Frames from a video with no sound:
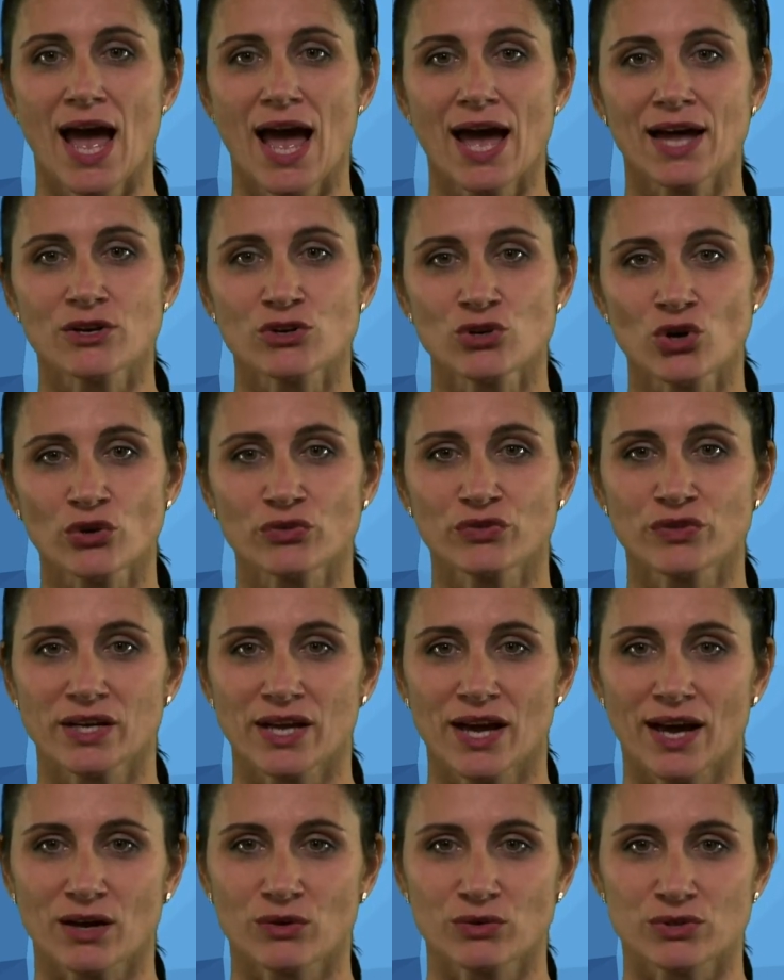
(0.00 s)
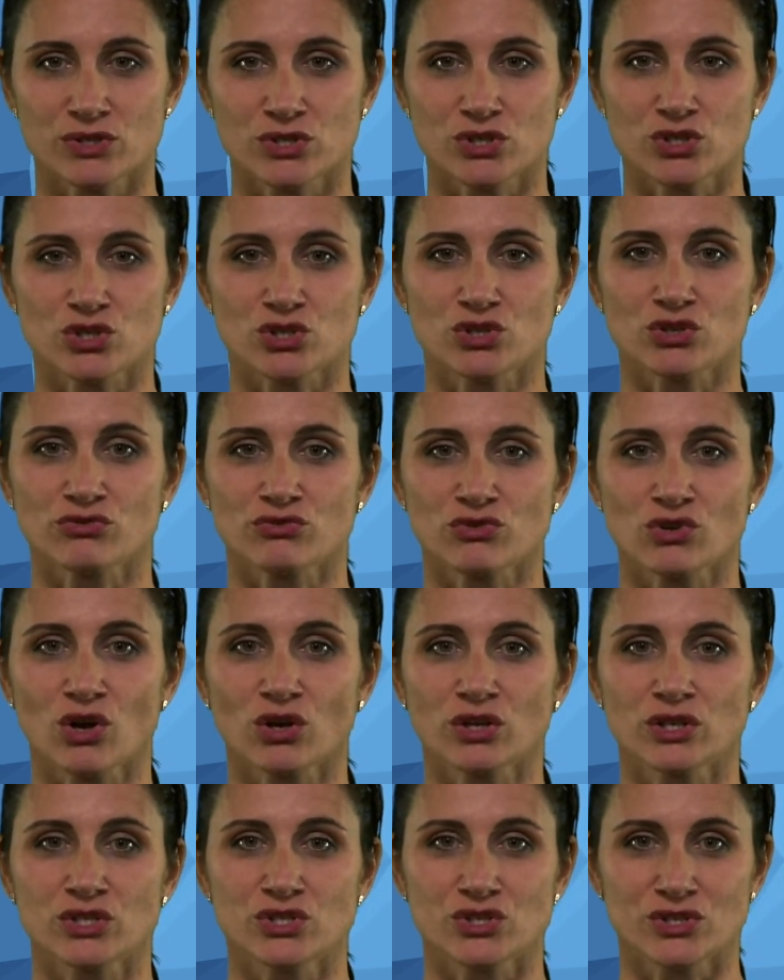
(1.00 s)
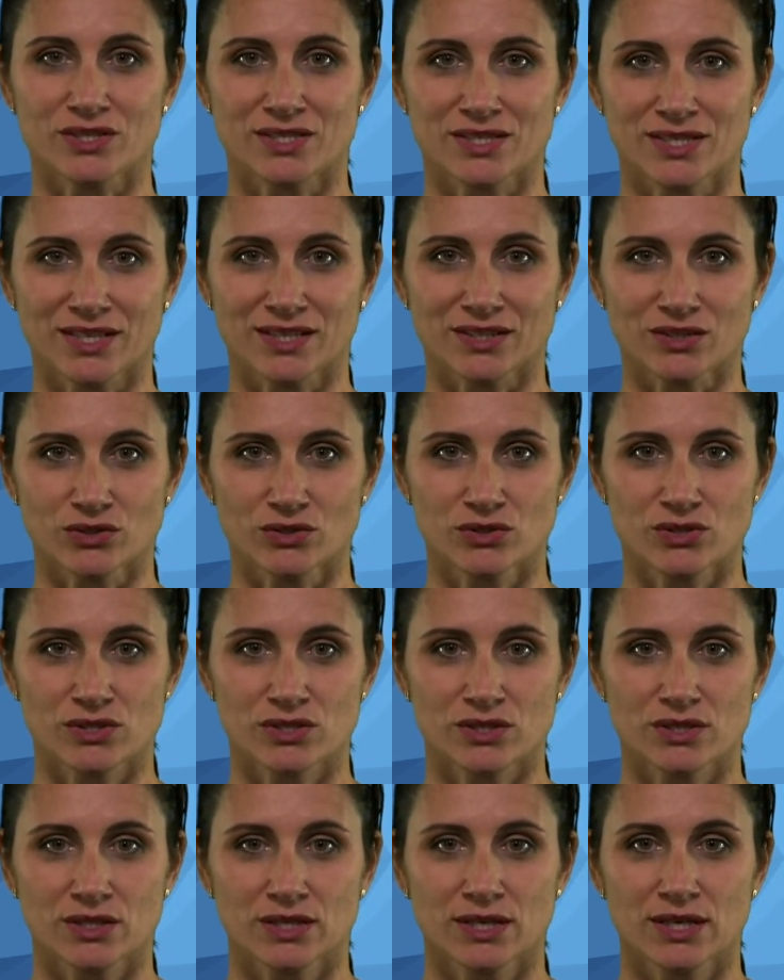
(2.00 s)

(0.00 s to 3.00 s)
and not the acquisition of knowledge and skills.